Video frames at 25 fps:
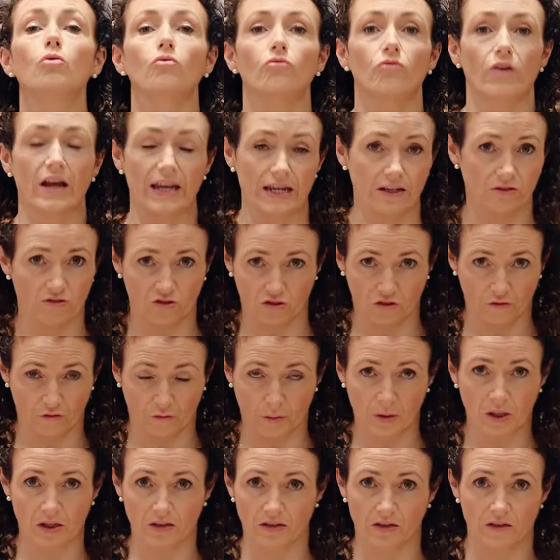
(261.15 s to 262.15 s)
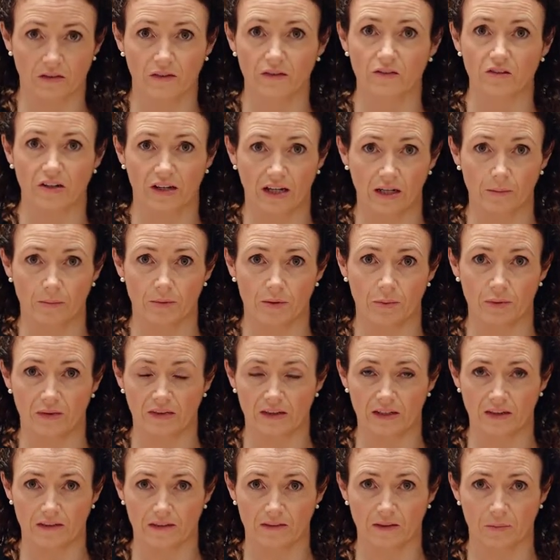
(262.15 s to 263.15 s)
range of products to help you with
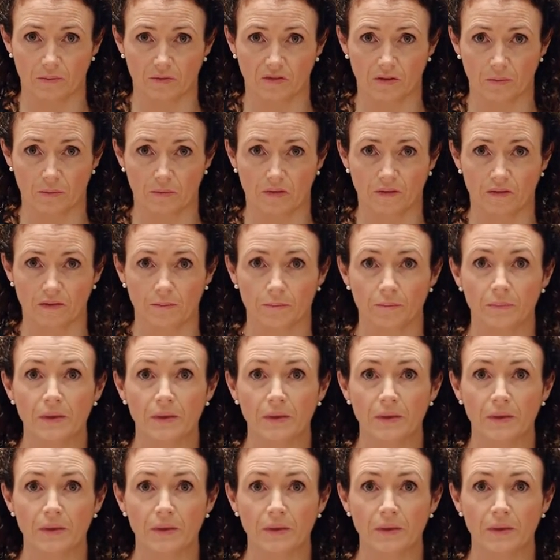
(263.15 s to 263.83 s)
these symptoms.